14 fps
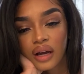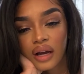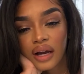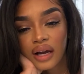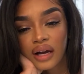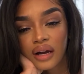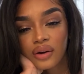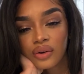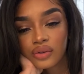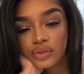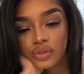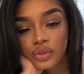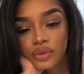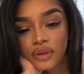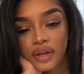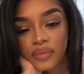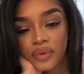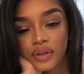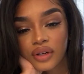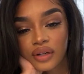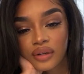How do I
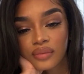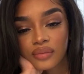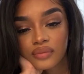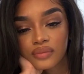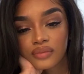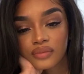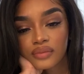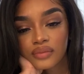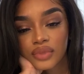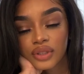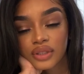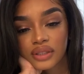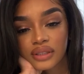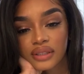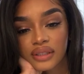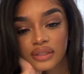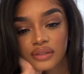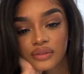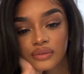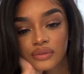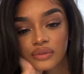become
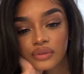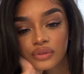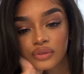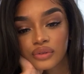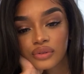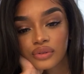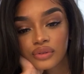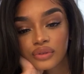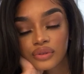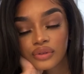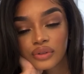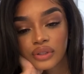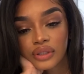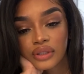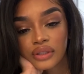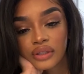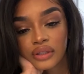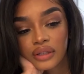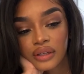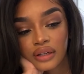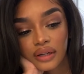successful
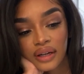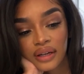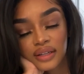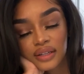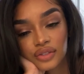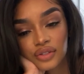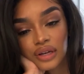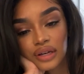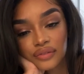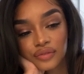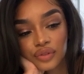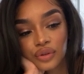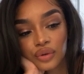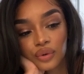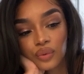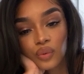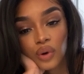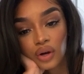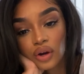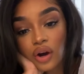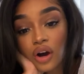i guess you have to
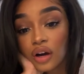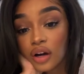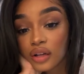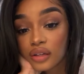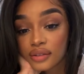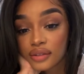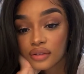work hard